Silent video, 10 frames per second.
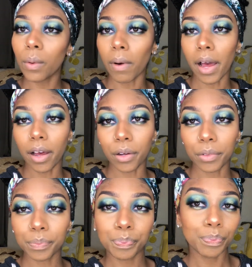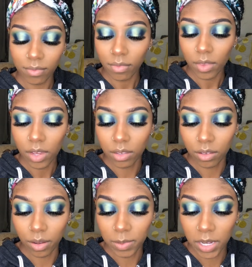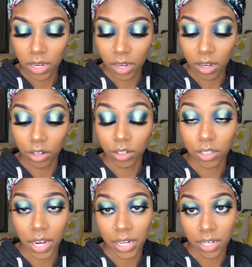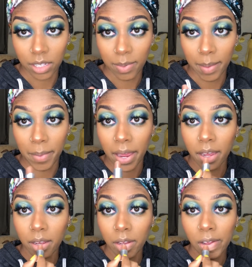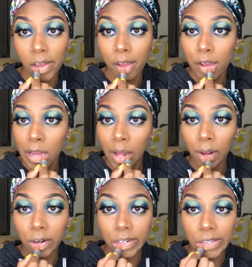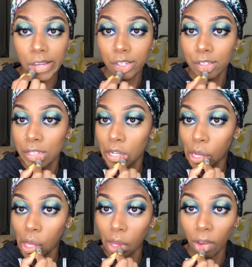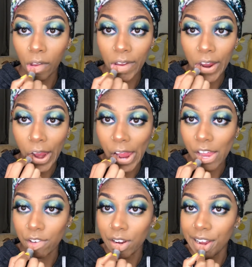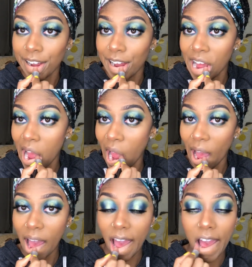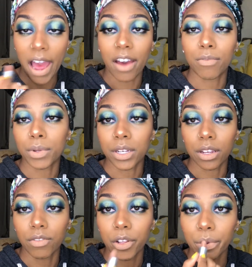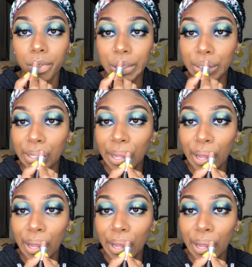Wow. So I'm taking A Girl's Guide Needs by MAC. We're gonna see how this looks. If not, I have plenty of other ones.